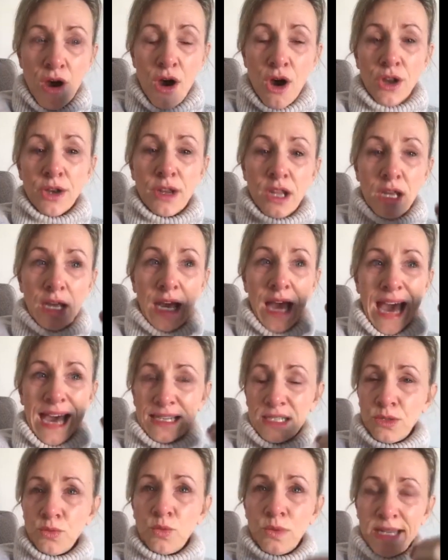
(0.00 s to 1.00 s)
aren't
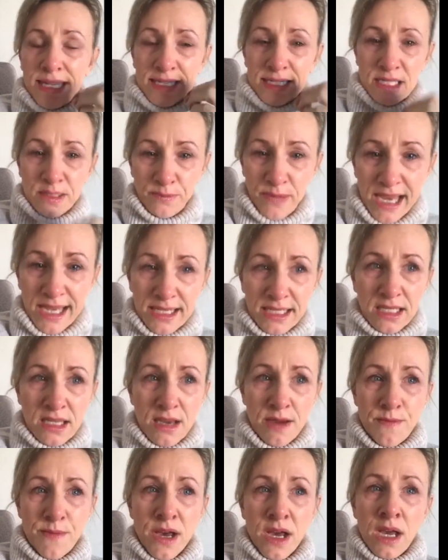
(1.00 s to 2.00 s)
as we expect
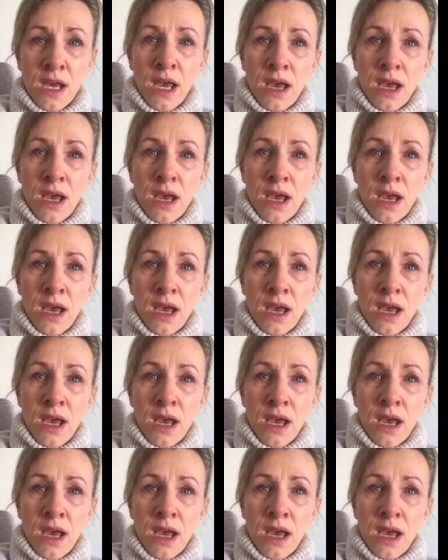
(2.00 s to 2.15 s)
them.